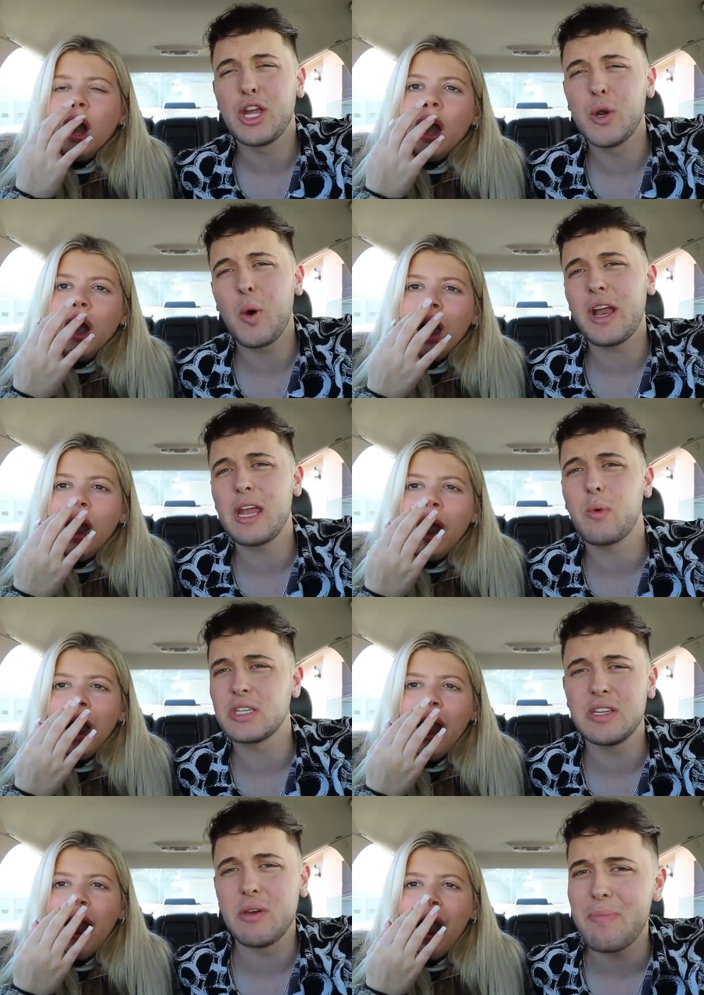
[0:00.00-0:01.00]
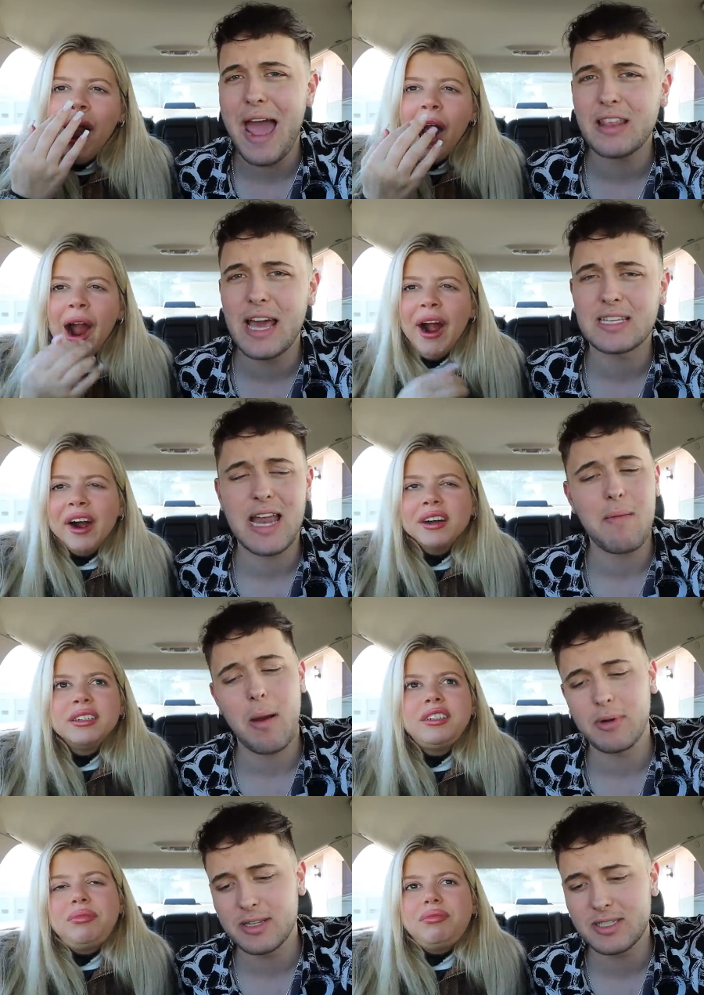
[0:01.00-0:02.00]
Speaker 1: You know what? It wasn't even bad last time.
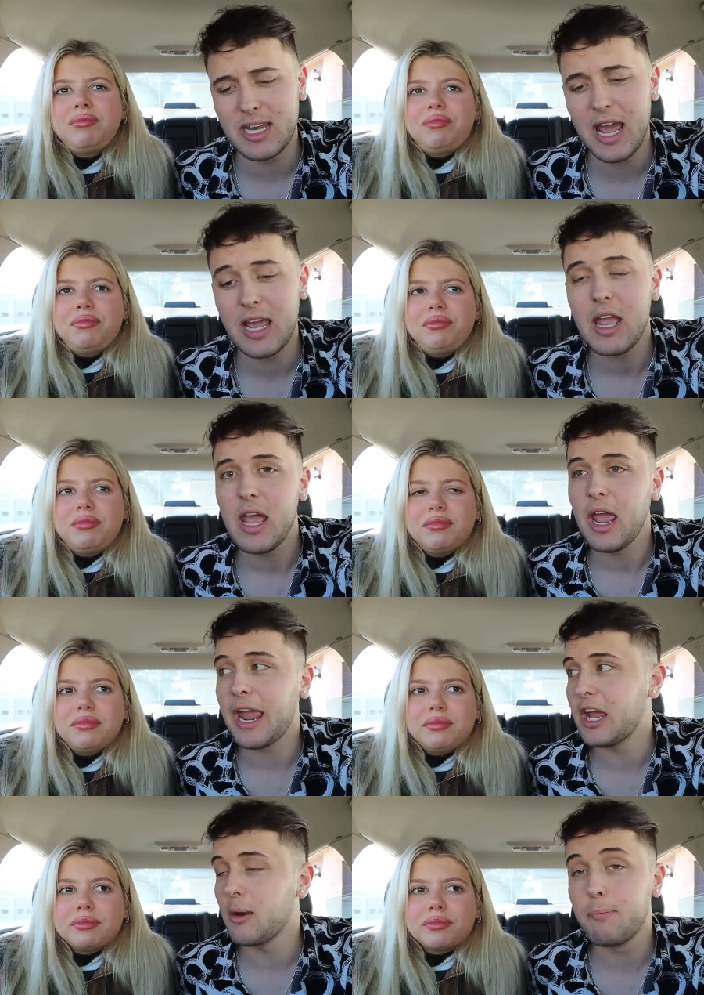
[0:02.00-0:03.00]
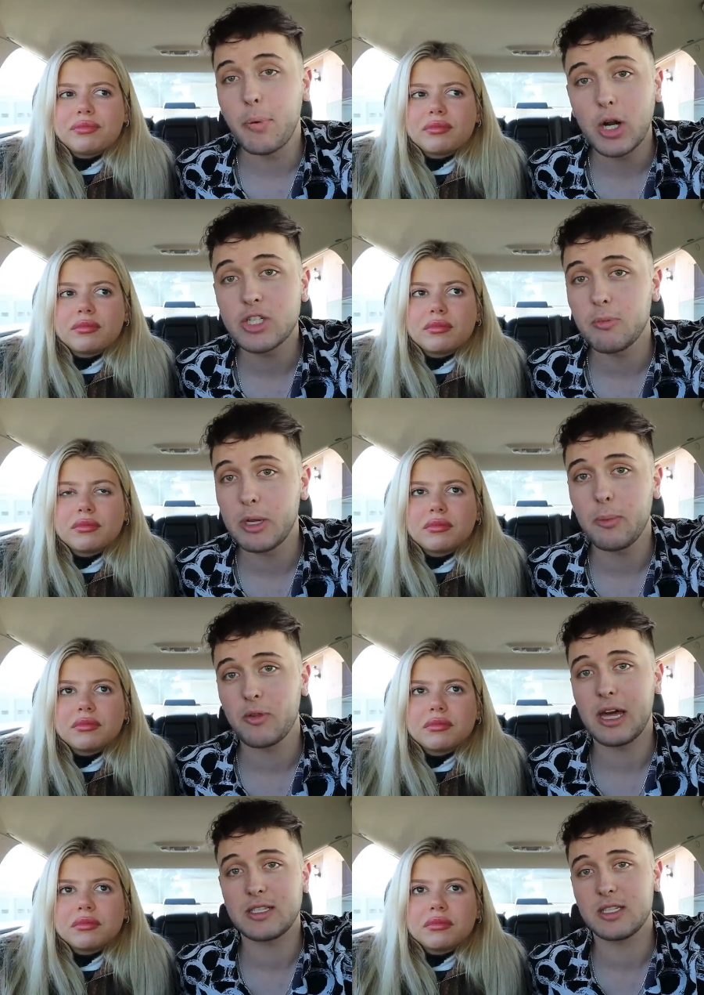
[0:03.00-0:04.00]
I'm gonna stay, and a bunch of
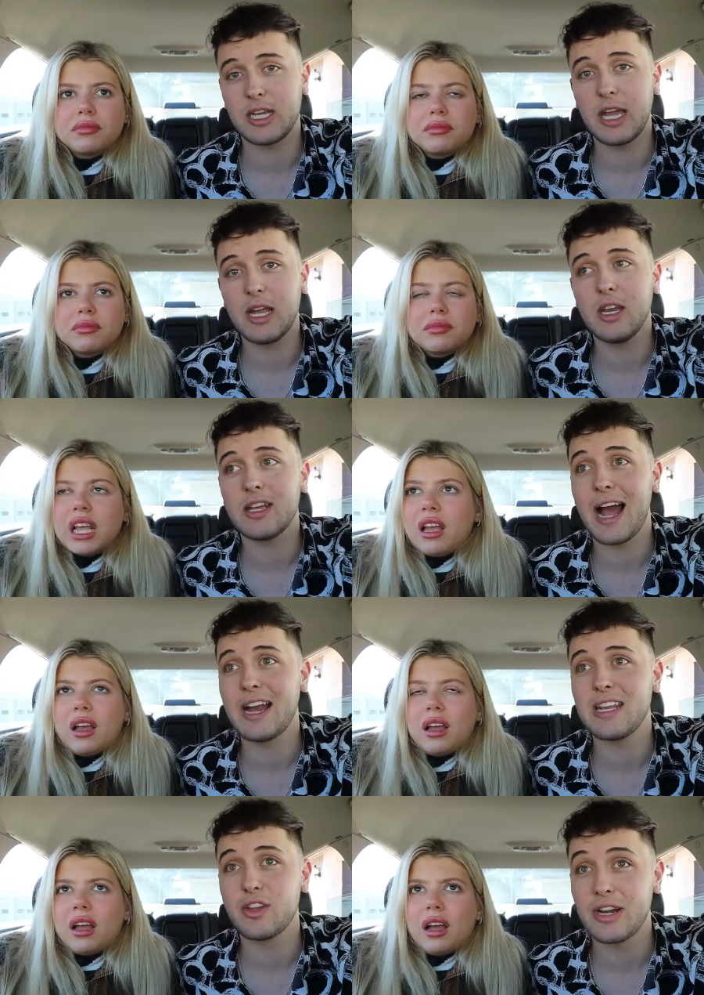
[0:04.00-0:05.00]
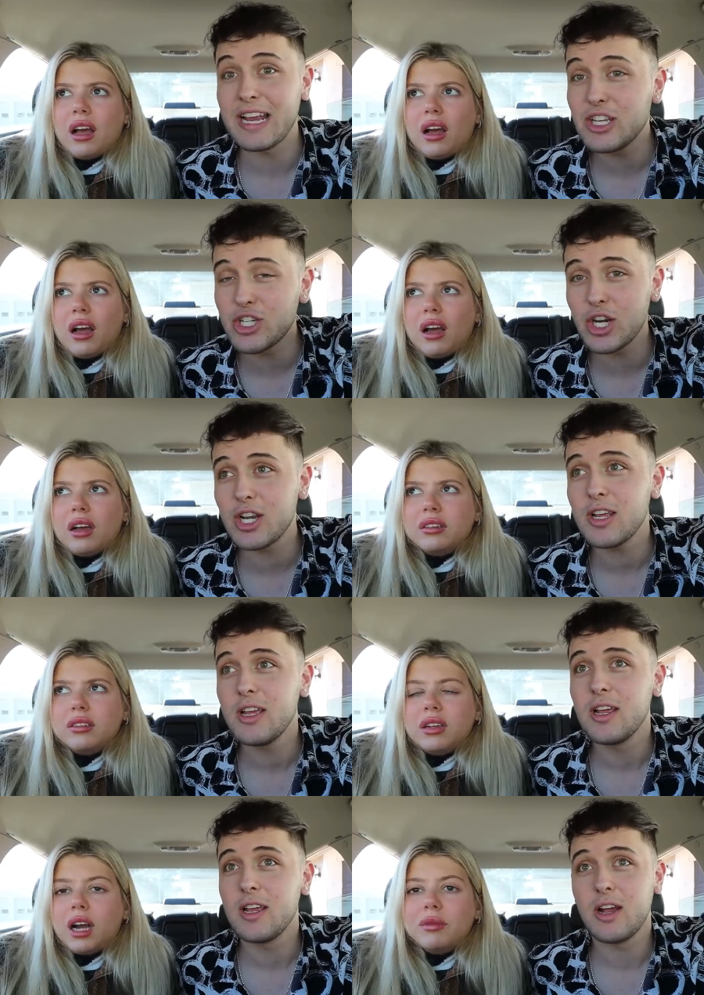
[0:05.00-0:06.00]
people that stayed got either injured,
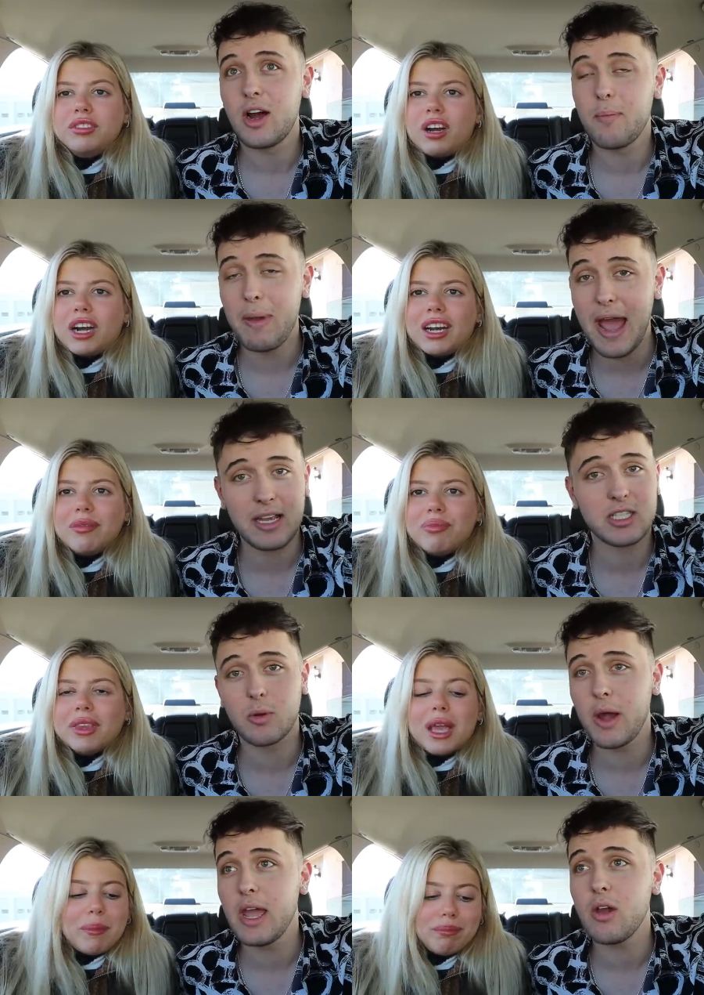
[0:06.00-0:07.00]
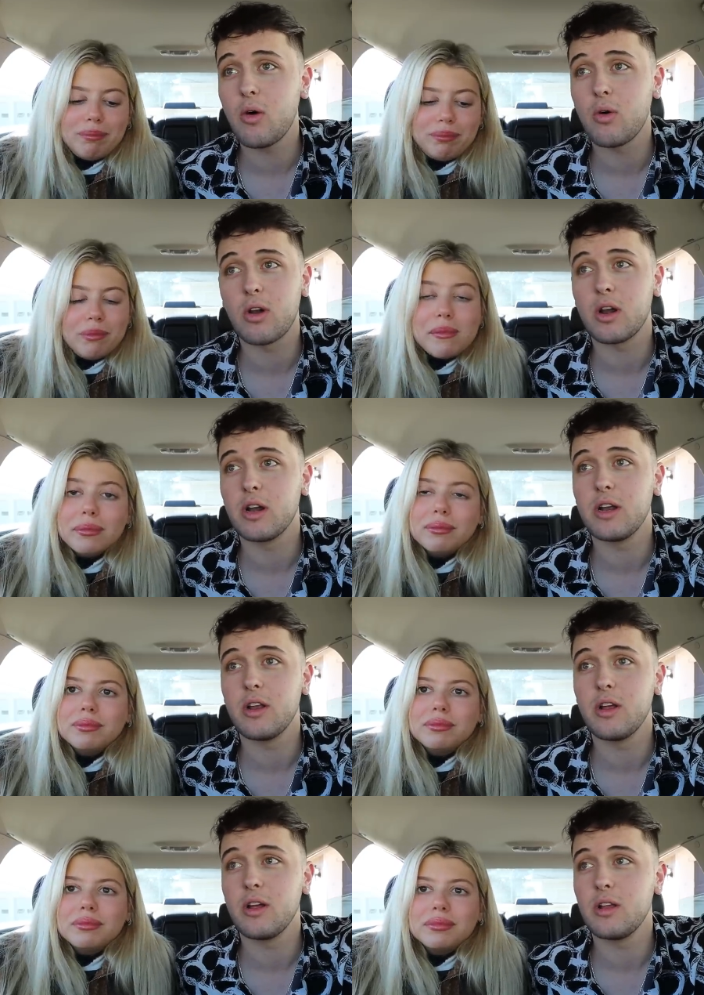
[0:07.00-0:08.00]
Speaker 2: I'm sorry, passed
Speaker 1: away, or
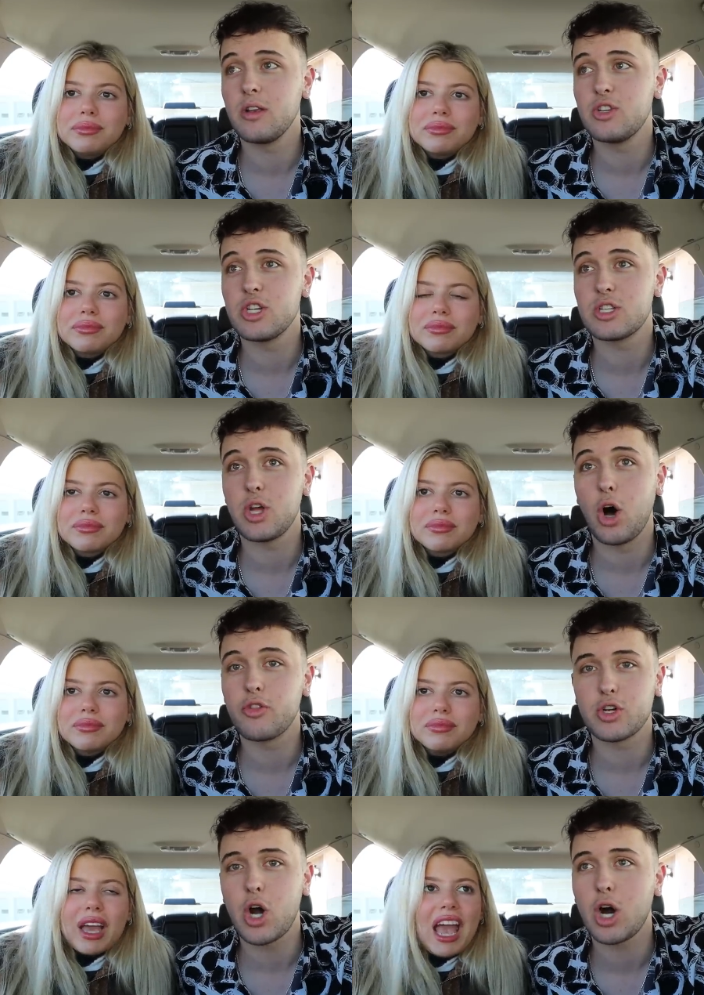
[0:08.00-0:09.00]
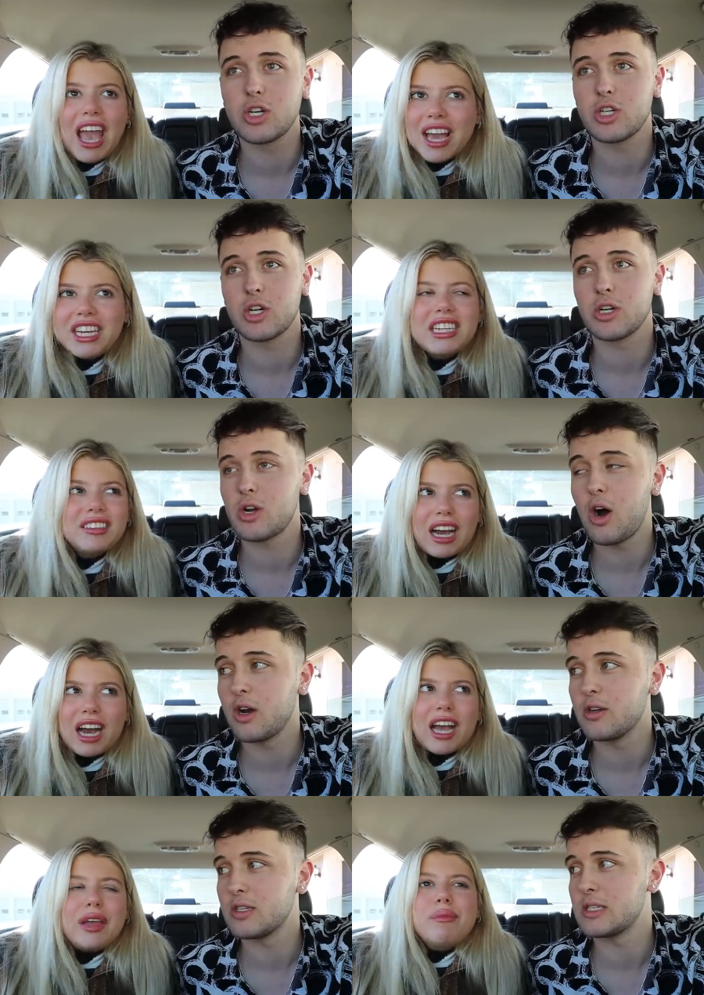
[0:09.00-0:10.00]
just other cars Anytime are
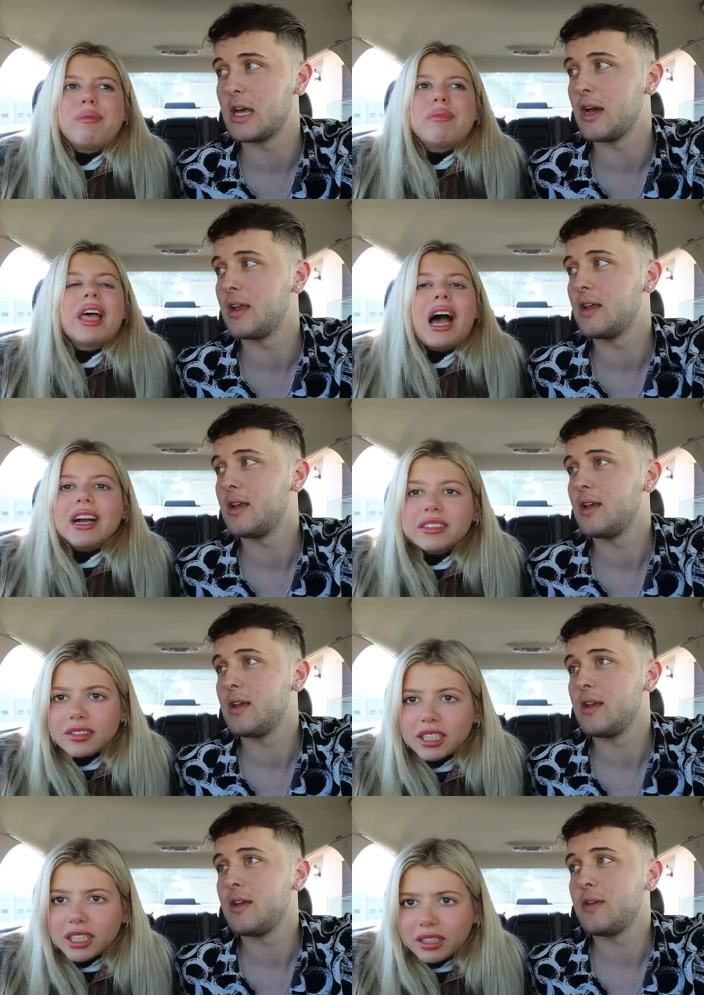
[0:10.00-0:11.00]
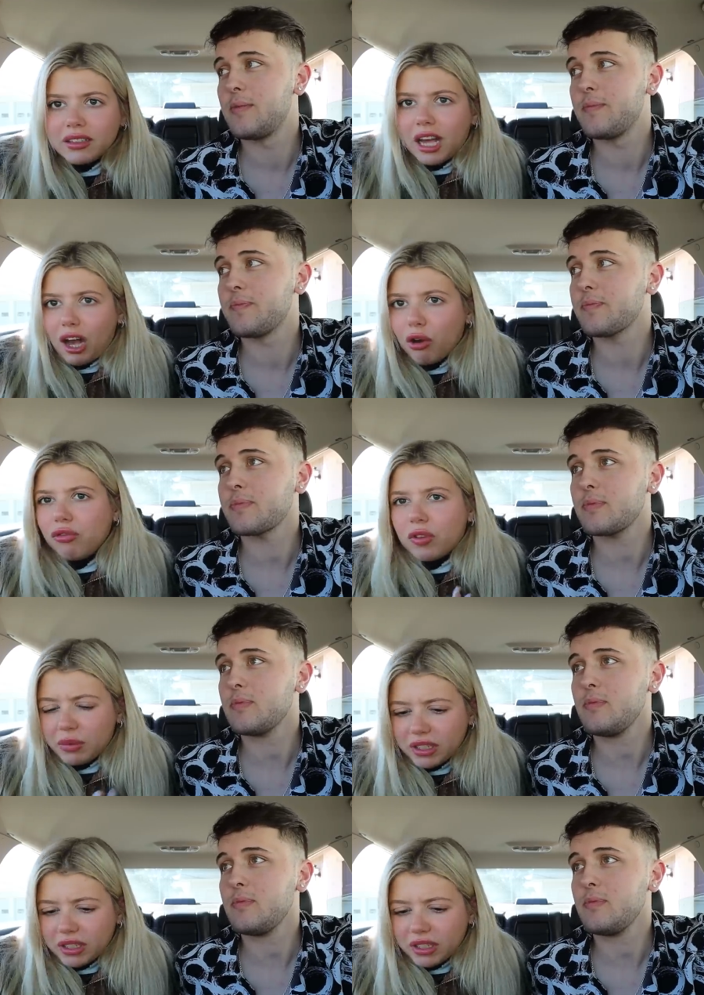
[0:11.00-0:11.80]
gone or that.
Speaker 2: I see now from